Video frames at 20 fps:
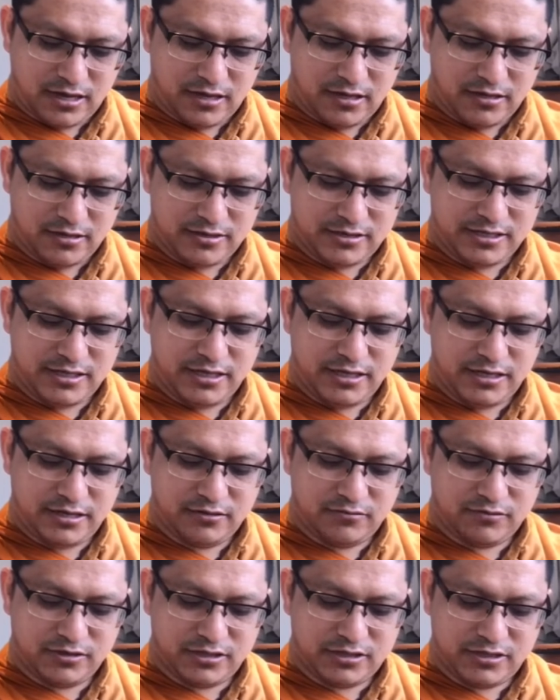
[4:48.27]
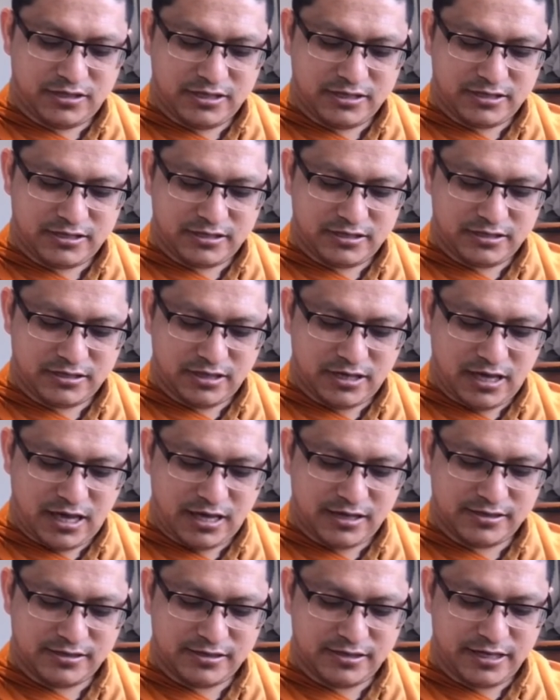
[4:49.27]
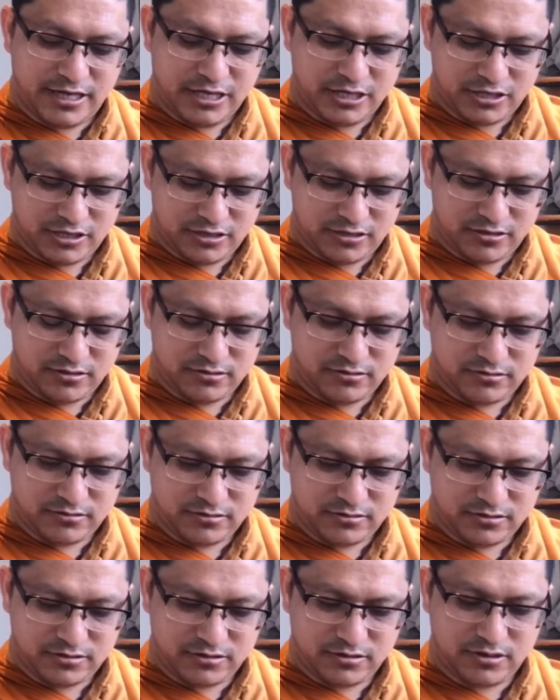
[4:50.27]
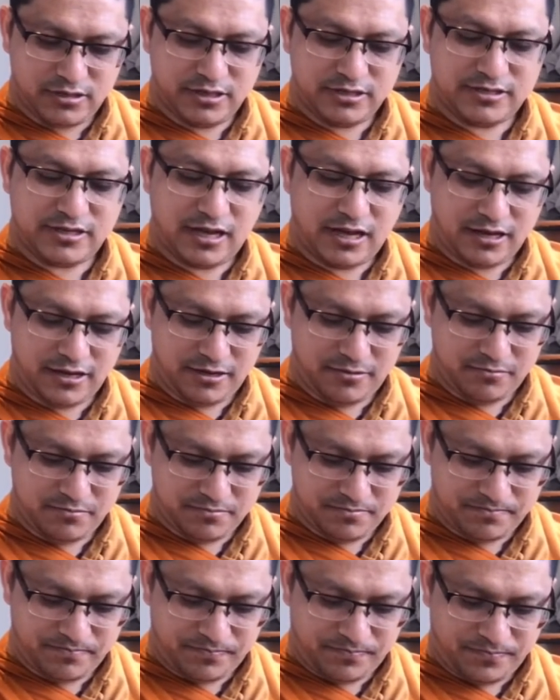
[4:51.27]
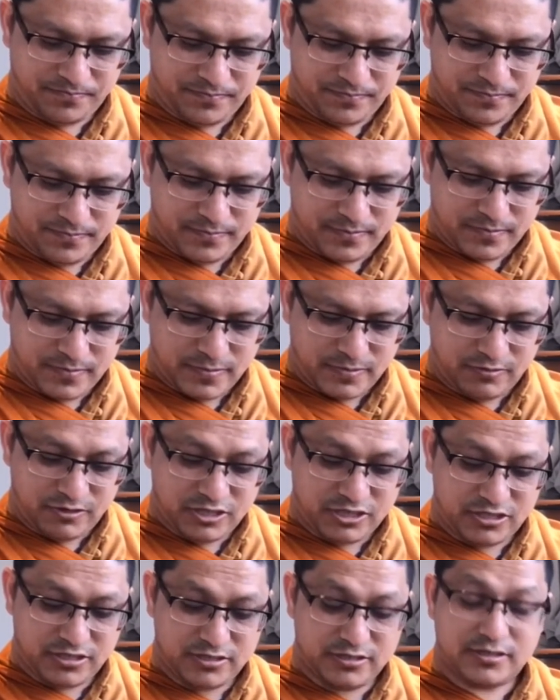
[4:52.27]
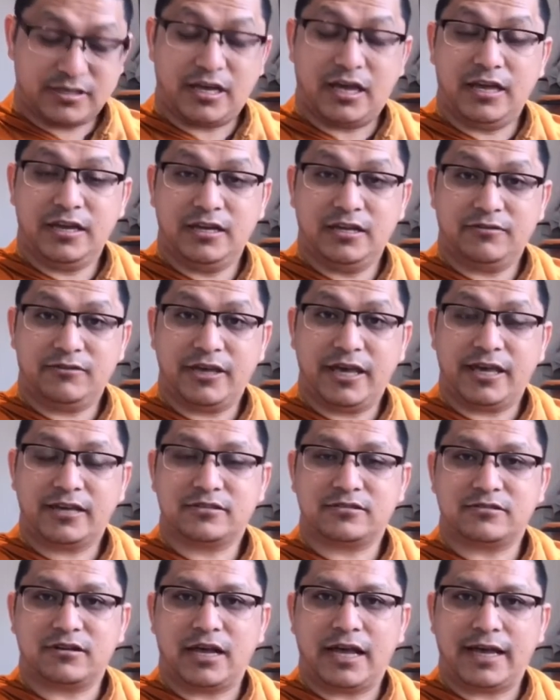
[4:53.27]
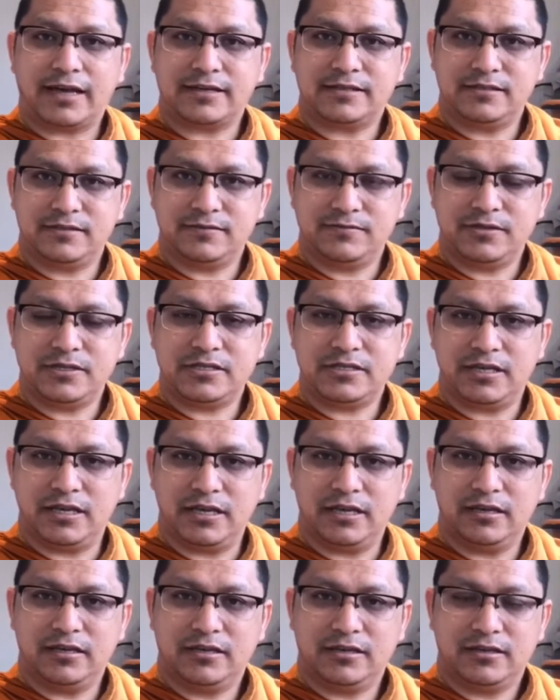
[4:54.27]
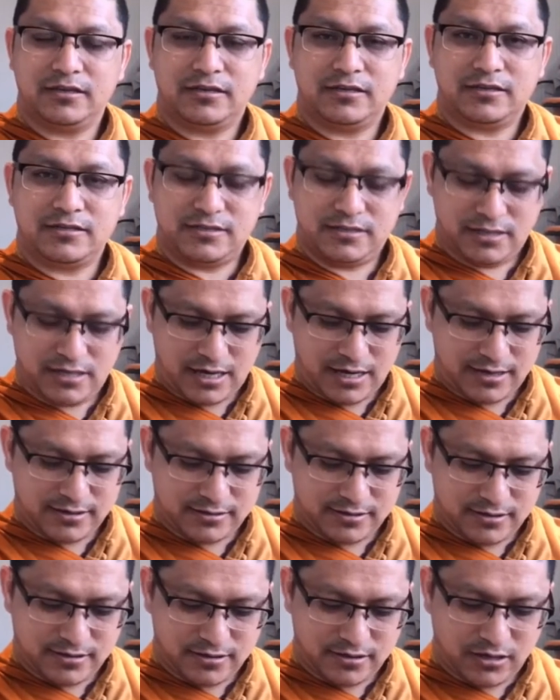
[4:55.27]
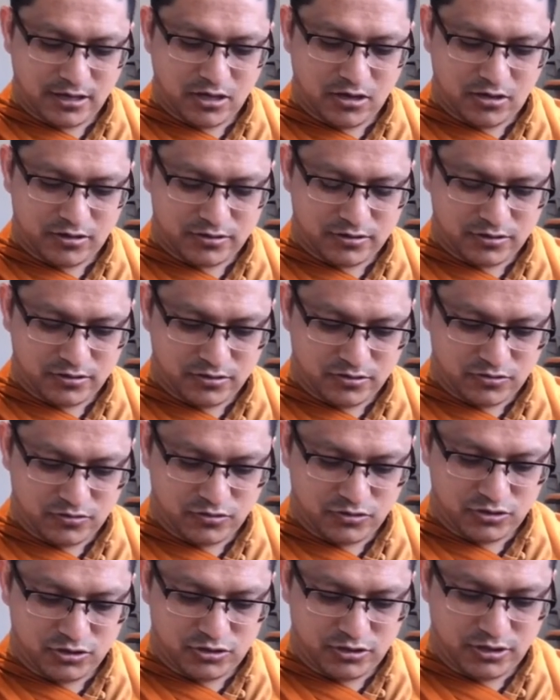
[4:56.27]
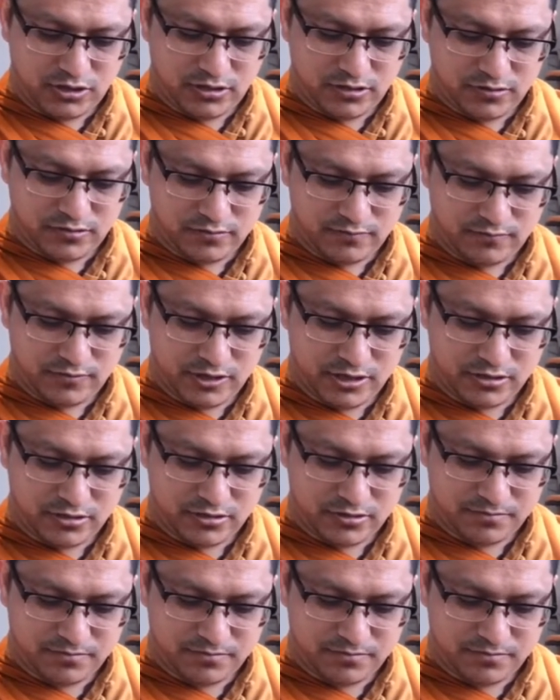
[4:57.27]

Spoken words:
dealing with this isolation time, which is kind of extra activity she has got to join with.